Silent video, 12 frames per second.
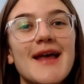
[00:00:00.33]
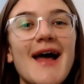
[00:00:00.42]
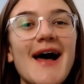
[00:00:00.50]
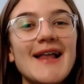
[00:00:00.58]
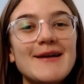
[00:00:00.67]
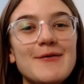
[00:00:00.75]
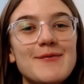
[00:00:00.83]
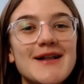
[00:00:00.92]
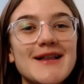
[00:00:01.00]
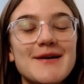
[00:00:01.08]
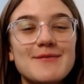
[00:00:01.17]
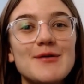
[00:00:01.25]
Hello and
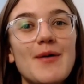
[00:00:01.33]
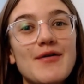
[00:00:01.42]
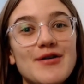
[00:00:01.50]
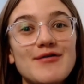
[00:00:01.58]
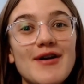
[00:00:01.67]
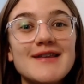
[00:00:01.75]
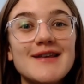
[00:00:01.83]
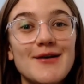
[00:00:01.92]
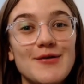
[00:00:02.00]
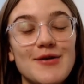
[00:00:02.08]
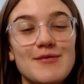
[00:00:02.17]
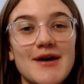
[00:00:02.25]
welcome to our Astranti
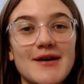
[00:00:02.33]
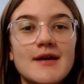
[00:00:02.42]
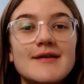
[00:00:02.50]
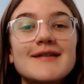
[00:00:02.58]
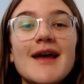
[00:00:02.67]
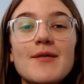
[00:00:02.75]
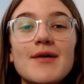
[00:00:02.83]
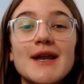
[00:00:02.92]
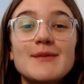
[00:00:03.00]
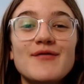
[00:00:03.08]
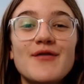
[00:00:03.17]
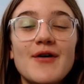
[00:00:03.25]
YouTube channel. Today we're going
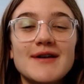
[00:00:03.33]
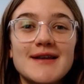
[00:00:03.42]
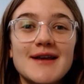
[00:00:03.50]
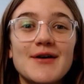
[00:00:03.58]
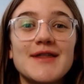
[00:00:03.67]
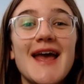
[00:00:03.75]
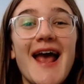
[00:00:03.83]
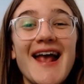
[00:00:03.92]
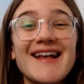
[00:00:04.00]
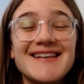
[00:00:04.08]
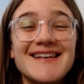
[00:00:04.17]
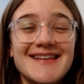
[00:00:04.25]
to be focusing on the
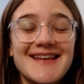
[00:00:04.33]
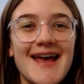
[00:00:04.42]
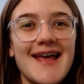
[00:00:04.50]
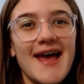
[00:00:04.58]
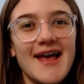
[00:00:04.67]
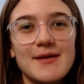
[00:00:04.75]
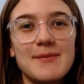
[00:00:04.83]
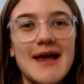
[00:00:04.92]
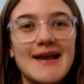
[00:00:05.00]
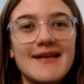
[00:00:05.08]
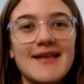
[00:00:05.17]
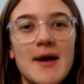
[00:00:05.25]
ACCA
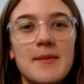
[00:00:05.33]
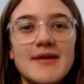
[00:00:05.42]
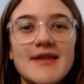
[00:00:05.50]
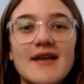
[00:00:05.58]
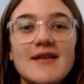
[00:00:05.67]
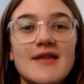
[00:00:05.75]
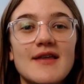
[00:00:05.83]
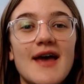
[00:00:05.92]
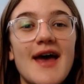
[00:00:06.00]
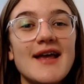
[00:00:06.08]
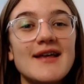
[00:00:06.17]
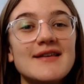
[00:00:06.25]
SBL exam, that's the
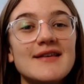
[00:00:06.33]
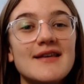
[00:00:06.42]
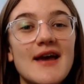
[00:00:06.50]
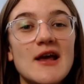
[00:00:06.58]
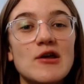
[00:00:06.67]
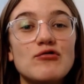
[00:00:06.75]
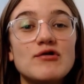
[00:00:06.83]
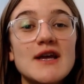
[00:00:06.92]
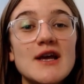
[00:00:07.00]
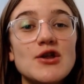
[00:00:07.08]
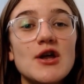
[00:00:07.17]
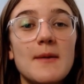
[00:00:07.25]
ACCA
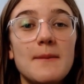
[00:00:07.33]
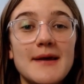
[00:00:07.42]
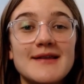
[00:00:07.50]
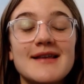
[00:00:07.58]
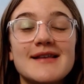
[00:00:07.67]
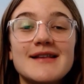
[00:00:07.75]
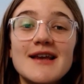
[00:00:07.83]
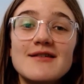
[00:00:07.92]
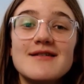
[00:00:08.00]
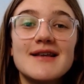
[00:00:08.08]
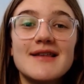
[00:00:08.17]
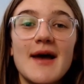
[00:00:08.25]
Strategic Business
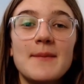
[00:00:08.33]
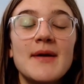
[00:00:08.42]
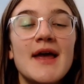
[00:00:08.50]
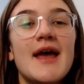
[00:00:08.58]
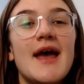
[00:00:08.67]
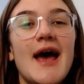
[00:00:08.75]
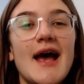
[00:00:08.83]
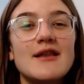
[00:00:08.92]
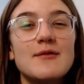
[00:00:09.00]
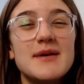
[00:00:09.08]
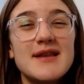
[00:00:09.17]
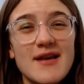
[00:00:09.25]
Leader exam,
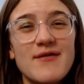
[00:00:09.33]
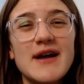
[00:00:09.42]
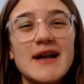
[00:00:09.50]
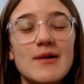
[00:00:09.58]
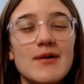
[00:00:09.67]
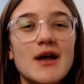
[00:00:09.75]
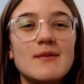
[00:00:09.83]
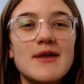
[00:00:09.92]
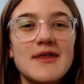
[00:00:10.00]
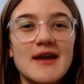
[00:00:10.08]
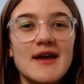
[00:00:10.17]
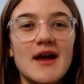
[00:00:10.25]
and specifically we're going to be
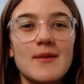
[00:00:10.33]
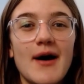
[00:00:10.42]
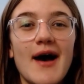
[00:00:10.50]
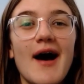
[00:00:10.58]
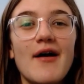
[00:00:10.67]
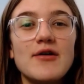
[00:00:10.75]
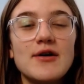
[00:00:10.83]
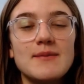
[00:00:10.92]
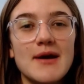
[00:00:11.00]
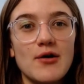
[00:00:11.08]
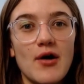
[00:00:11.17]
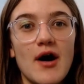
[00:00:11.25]
thinking about how you can
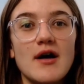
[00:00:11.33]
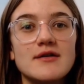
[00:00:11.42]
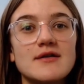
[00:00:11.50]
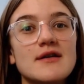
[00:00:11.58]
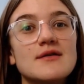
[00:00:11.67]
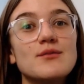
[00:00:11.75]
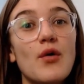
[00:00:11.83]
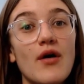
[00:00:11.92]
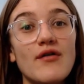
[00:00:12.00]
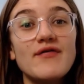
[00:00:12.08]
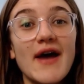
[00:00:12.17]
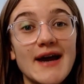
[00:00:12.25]
make your answers more
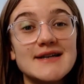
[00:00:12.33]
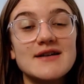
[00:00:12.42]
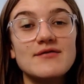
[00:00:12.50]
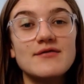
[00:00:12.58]
effective.